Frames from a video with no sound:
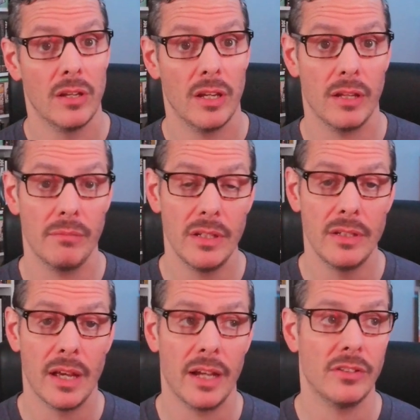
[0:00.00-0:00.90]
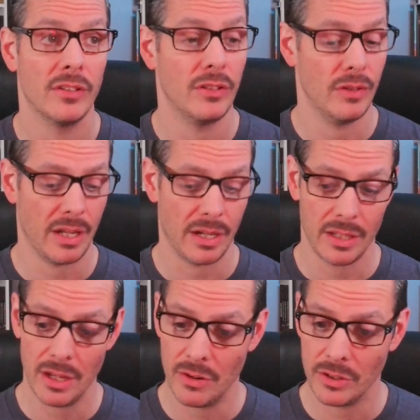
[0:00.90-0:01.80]
in Midnight, you had a
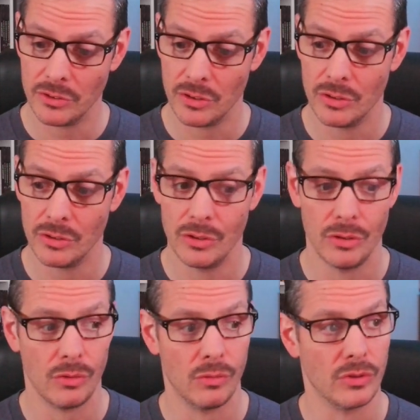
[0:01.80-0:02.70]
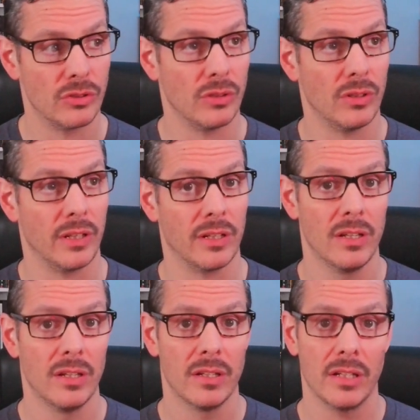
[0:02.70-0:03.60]
character who was sort of like
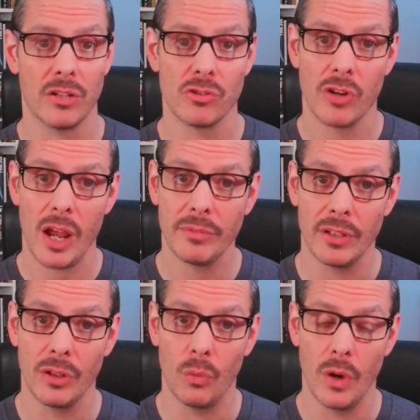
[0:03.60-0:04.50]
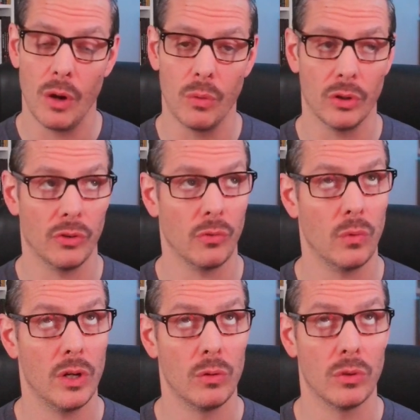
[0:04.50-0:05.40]
got trapped in the well world. The
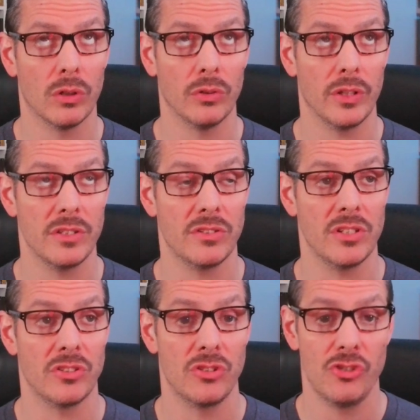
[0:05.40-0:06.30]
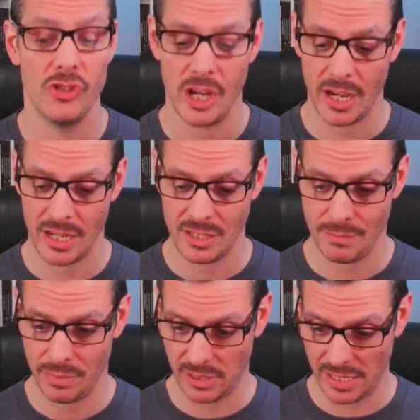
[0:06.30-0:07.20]
well world is this giant
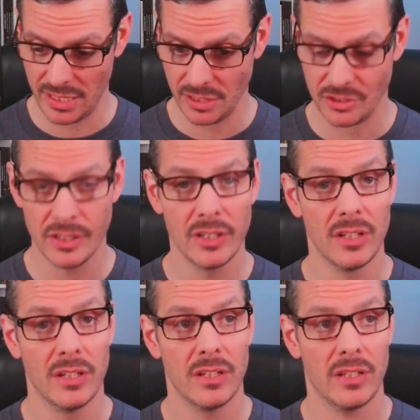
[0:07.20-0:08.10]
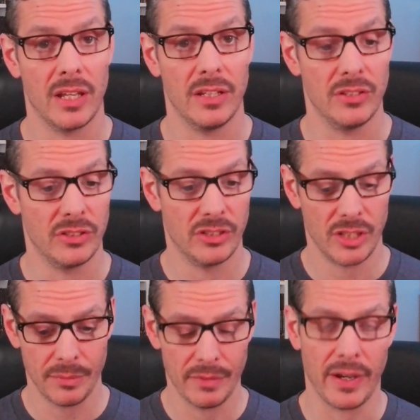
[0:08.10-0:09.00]
planet that is
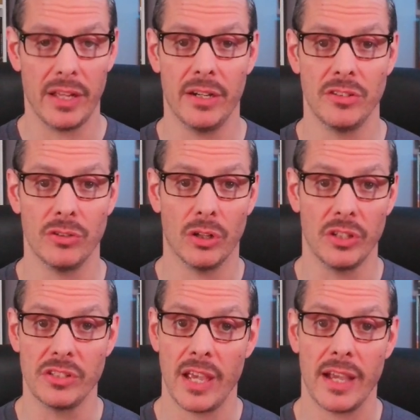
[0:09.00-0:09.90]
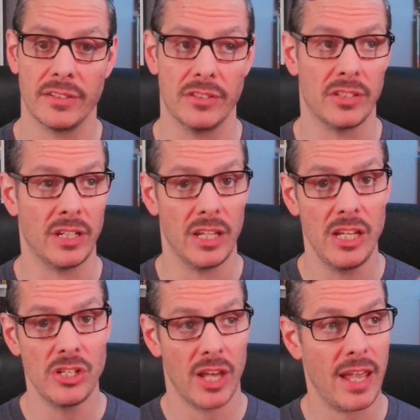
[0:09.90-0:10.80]
subdivided into all these hexes, and
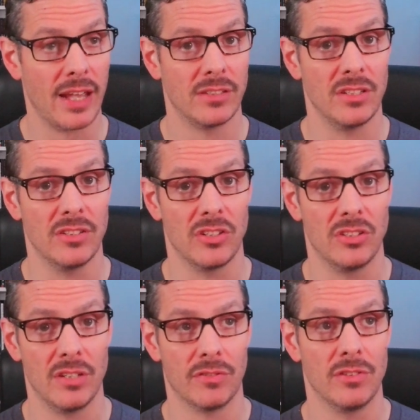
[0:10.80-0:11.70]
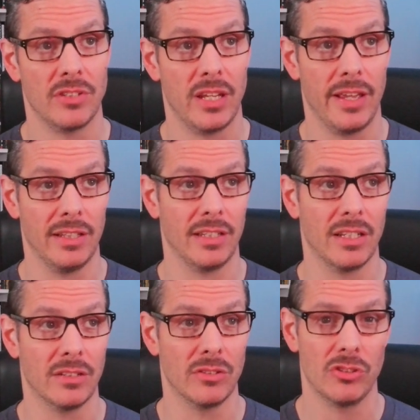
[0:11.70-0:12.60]
each hex is a different
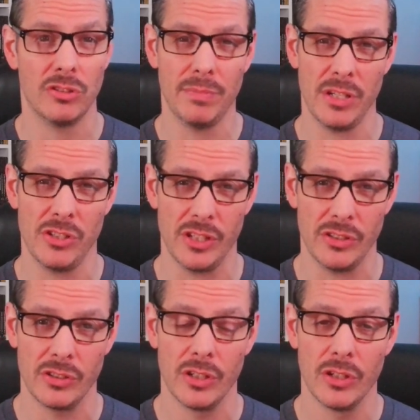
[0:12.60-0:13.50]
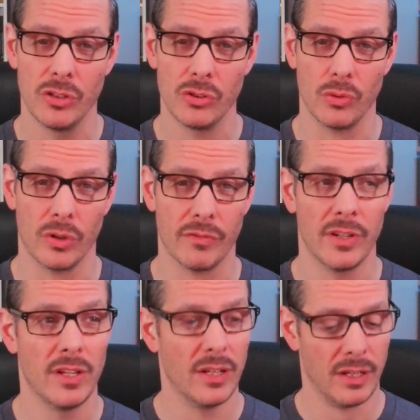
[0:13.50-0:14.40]
alien species, sort of.
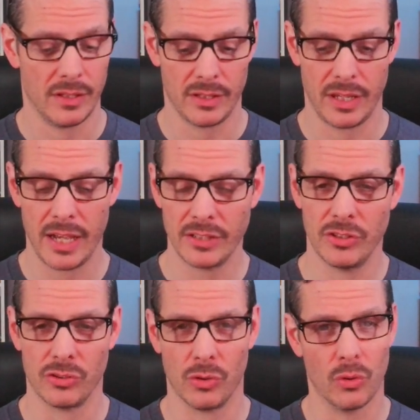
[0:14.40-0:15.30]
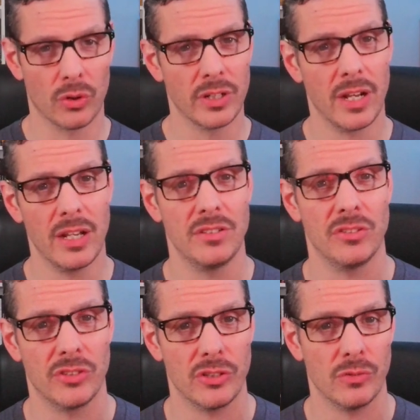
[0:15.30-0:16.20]
Uh, the hexes are organized
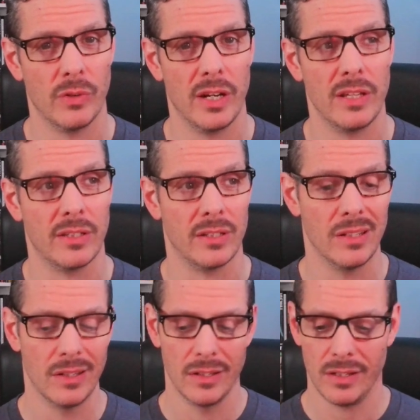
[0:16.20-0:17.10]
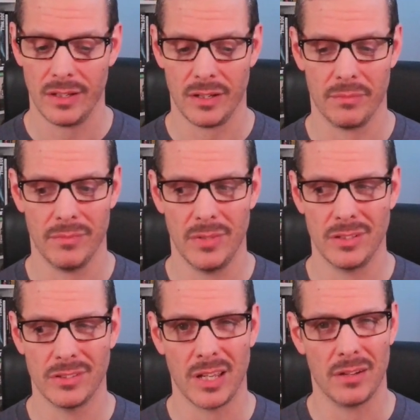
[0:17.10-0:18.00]
in such a way that um,
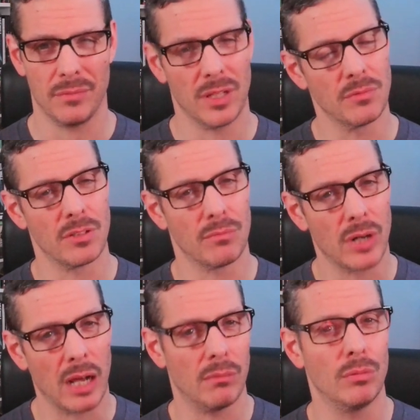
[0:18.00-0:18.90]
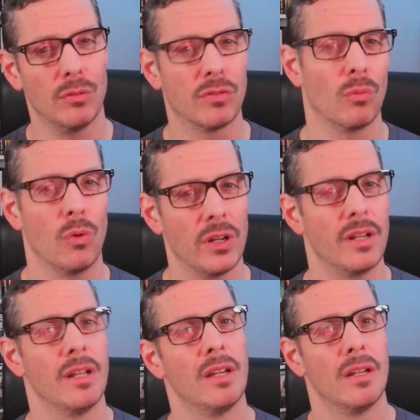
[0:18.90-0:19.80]
it kind of becomes improbable for
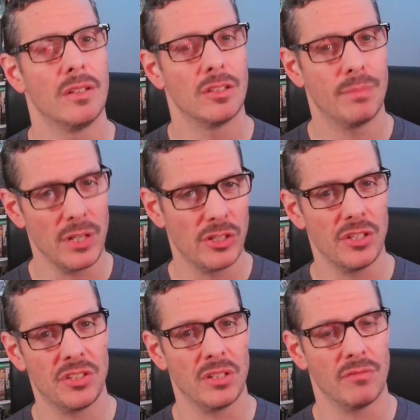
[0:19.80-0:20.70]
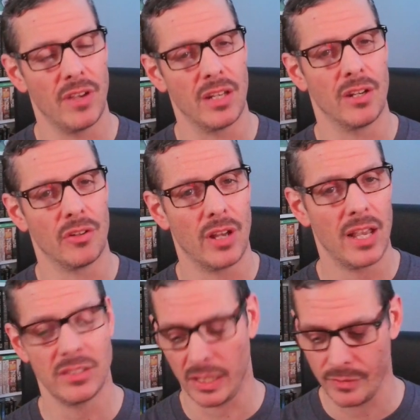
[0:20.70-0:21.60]
one species to invade another
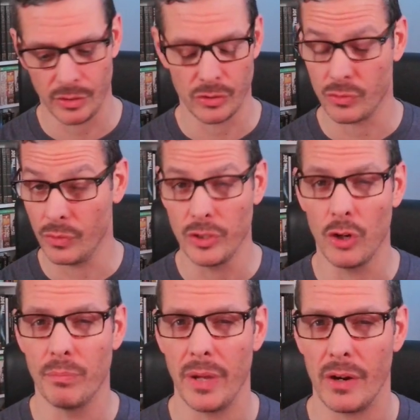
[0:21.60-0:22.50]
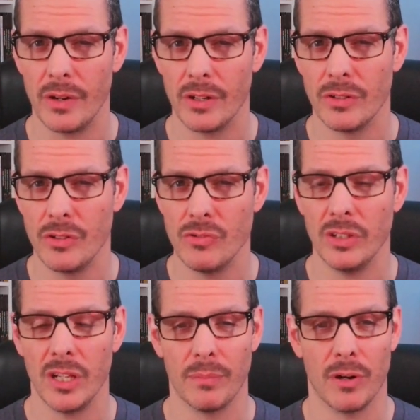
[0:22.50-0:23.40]
hex, even though there's really no barrier
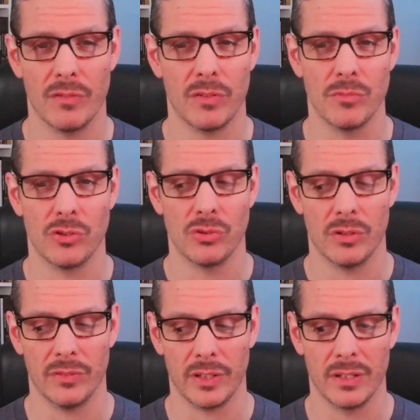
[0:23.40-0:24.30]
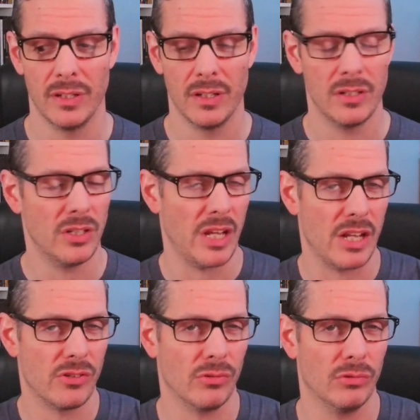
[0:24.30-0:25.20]
usually, apart from just sort of like
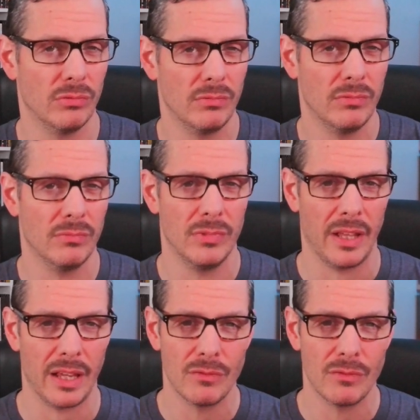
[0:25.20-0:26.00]
natural land